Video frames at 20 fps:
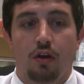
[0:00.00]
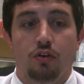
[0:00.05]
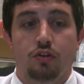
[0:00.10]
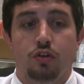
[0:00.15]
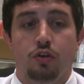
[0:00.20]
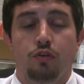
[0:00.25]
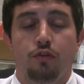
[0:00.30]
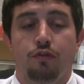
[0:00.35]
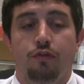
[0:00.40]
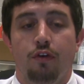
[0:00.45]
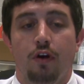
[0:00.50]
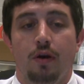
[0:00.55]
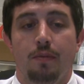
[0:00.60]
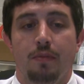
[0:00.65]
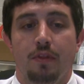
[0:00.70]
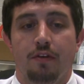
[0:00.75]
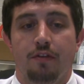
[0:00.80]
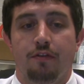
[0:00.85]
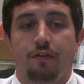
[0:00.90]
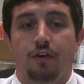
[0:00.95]
who
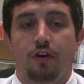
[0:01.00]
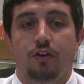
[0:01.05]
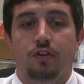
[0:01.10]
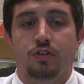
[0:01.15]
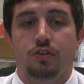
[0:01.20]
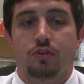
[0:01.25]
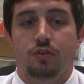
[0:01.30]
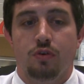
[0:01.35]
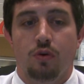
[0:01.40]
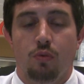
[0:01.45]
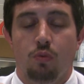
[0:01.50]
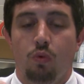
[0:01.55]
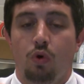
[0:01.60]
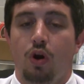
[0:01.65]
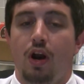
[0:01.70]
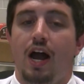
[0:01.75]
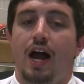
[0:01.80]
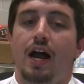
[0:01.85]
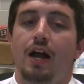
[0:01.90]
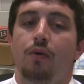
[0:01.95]
from the first
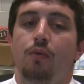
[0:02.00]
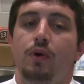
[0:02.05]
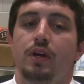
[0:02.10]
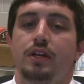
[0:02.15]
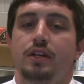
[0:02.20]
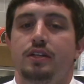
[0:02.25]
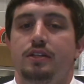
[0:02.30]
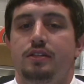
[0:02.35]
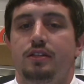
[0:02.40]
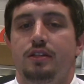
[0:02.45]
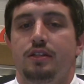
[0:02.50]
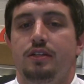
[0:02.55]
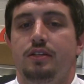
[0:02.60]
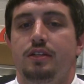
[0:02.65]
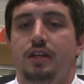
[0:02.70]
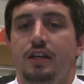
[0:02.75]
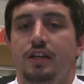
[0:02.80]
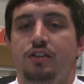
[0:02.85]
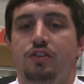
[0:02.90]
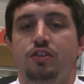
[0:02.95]
were
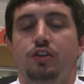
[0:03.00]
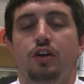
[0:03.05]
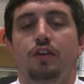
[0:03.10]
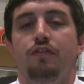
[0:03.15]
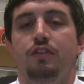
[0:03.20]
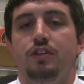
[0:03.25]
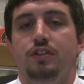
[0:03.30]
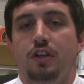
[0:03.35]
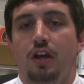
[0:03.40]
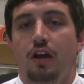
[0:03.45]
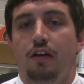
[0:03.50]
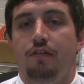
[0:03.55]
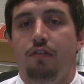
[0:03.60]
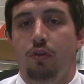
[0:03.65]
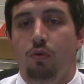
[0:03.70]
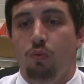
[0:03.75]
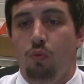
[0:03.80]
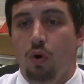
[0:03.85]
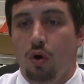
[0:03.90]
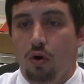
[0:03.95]
eyewitnesses and servants of
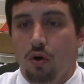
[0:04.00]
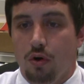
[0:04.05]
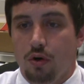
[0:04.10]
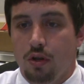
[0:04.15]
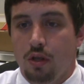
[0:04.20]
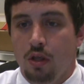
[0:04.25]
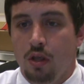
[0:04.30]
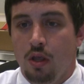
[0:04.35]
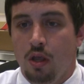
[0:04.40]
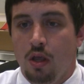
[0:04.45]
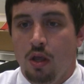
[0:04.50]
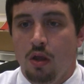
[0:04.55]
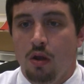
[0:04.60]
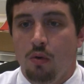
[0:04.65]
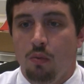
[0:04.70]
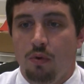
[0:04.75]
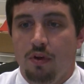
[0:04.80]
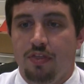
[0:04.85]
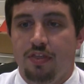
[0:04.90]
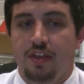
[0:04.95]
the word.
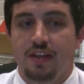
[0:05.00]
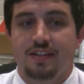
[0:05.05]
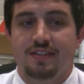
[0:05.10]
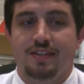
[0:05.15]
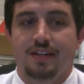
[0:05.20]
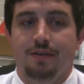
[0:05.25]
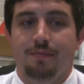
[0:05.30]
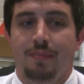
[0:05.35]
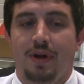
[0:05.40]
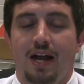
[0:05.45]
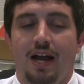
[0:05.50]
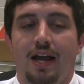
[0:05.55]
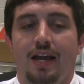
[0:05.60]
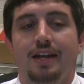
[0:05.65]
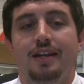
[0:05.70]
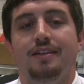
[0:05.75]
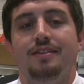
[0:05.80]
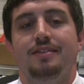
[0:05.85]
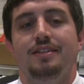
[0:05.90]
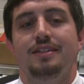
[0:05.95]
With this in
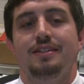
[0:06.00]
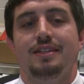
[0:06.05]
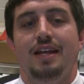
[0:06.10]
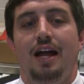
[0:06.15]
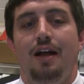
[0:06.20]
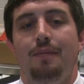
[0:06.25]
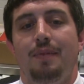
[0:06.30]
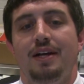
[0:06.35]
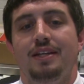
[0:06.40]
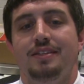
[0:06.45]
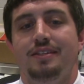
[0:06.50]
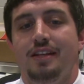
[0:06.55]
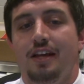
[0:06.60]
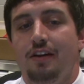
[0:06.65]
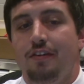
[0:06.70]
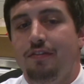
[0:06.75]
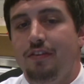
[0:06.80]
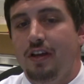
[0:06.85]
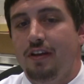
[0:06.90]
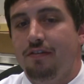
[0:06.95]
mind, since I
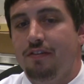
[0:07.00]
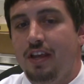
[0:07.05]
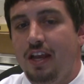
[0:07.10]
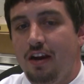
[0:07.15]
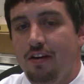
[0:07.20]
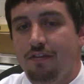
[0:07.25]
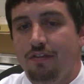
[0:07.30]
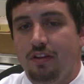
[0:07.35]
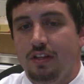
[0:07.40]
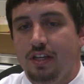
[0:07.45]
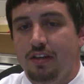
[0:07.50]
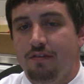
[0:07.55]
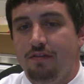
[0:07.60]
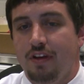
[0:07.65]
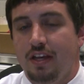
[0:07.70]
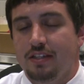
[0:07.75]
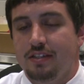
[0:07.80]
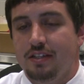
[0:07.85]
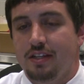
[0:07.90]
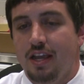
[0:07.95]
myself have carefully
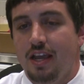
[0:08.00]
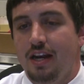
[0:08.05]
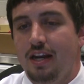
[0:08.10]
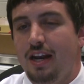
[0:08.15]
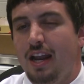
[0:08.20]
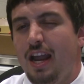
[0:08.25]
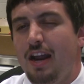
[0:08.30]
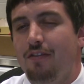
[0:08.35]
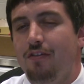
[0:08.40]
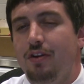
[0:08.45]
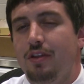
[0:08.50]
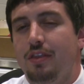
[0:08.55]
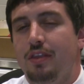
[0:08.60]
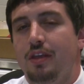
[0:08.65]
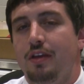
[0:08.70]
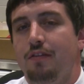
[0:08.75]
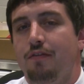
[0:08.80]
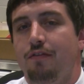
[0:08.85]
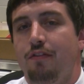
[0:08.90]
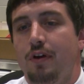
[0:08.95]
investigated
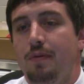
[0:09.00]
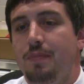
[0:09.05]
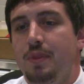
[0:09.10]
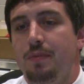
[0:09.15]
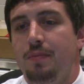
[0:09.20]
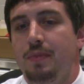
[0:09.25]
everything from the